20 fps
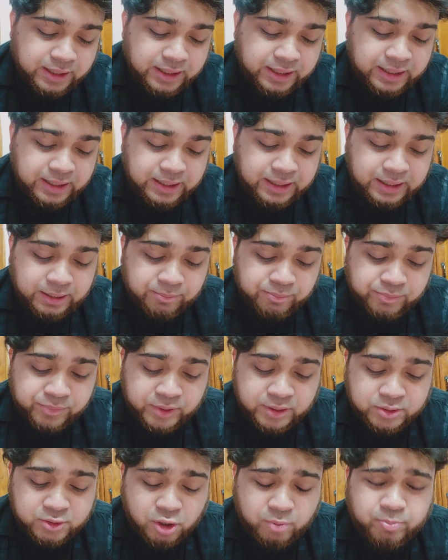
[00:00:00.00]

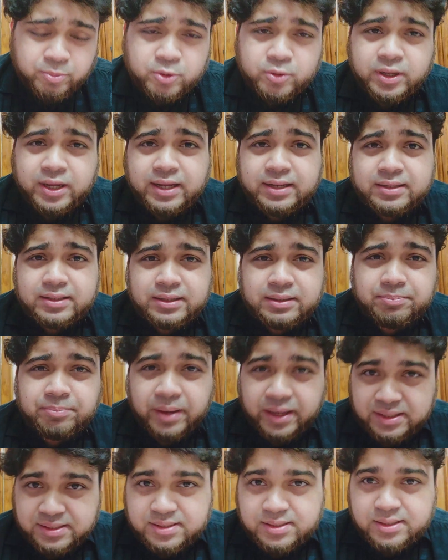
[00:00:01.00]
the top note had
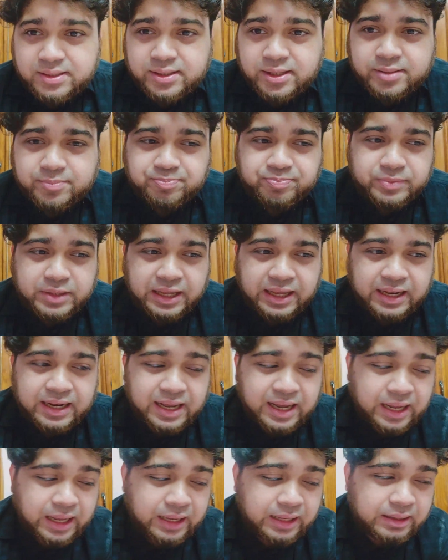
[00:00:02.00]
basil in it, and
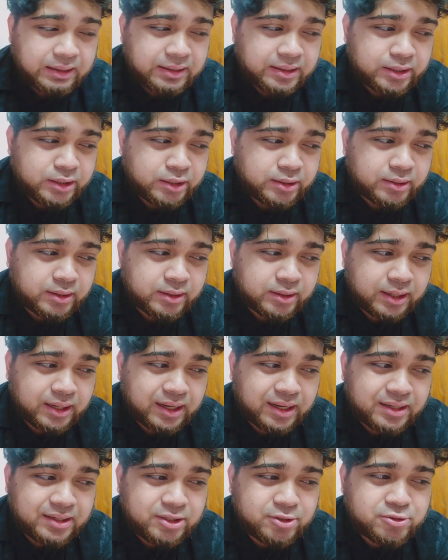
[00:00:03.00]
I
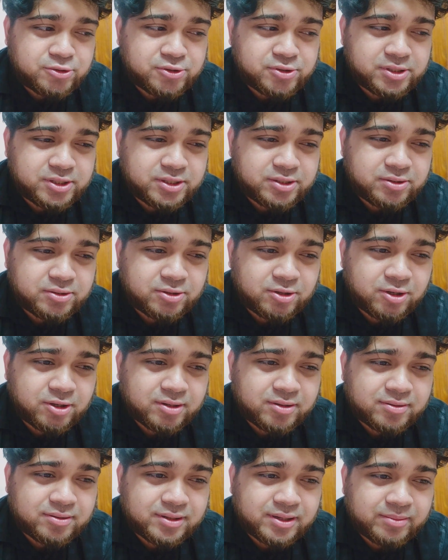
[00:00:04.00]
usually
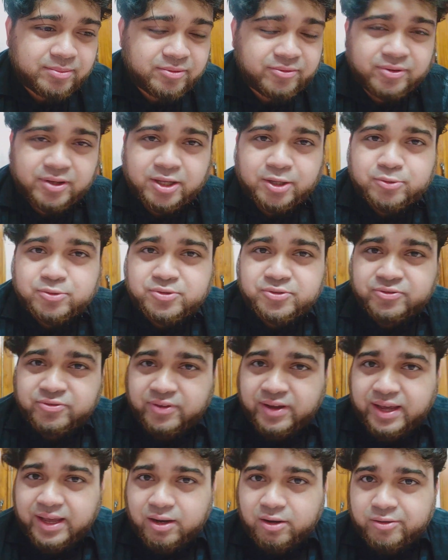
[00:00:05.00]
I'm a huge
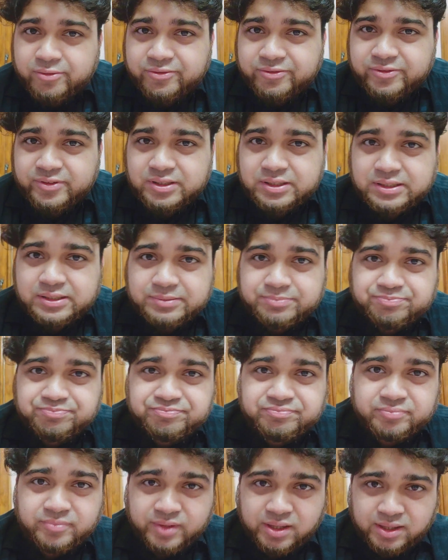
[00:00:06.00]
fan of
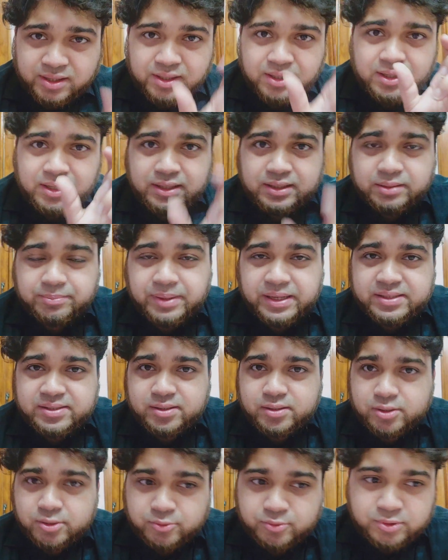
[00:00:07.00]
the
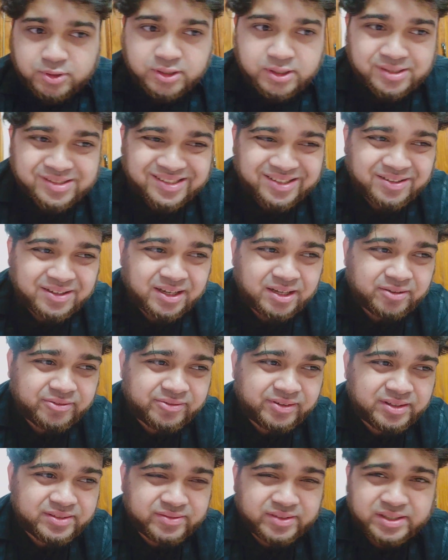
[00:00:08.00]
basil note because it kind of
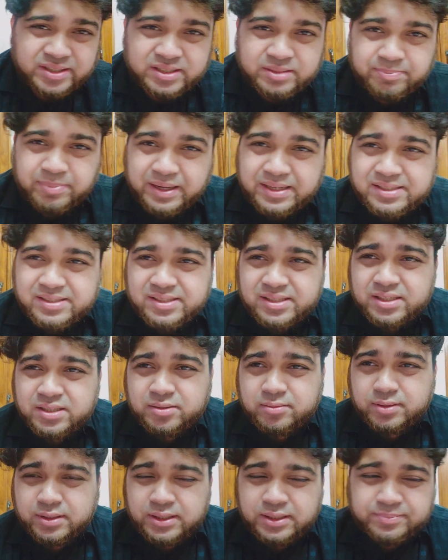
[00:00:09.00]
feels very spicy,
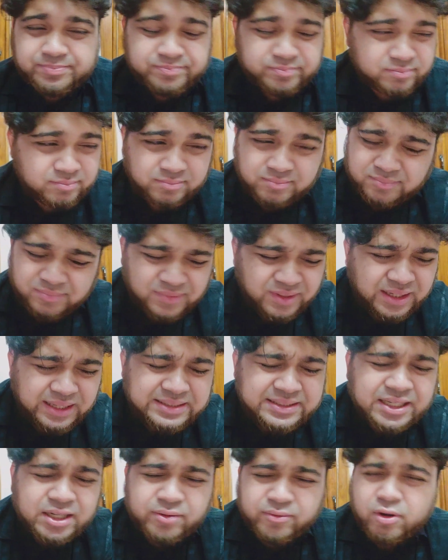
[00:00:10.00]
green.
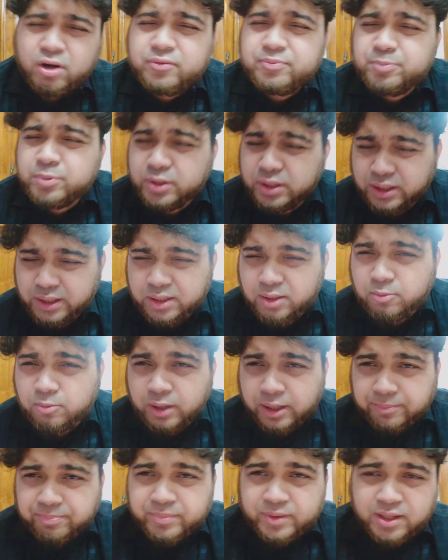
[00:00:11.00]
It's kind of off-putting in a
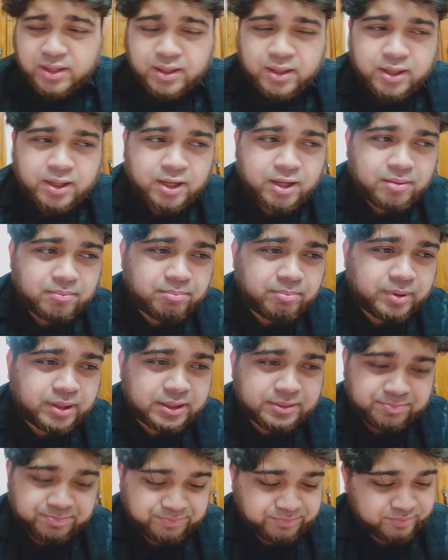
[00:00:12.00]
way.
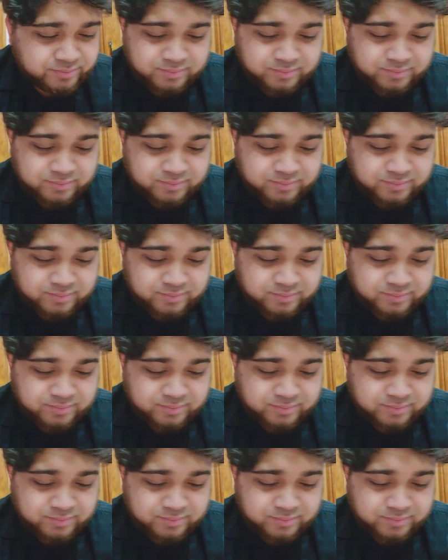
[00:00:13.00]
But